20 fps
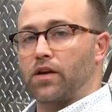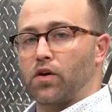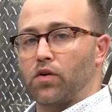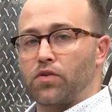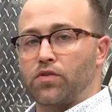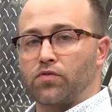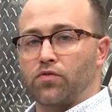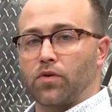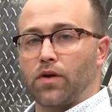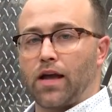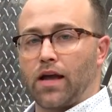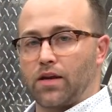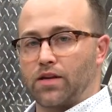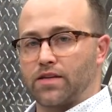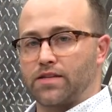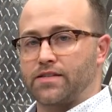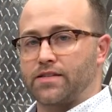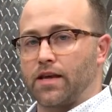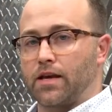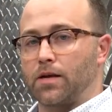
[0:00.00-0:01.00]
go through how
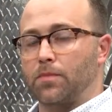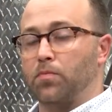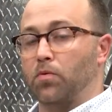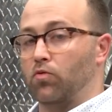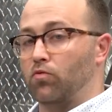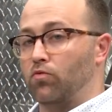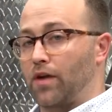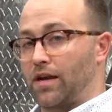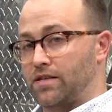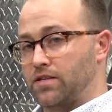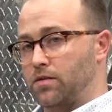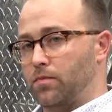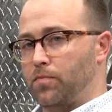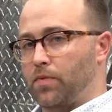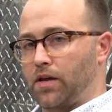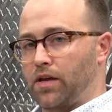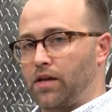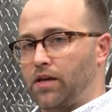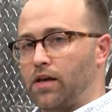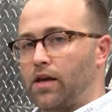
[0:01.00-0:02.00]
to set up a
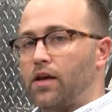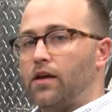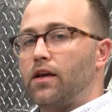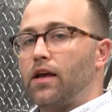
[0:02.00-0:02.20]
recipe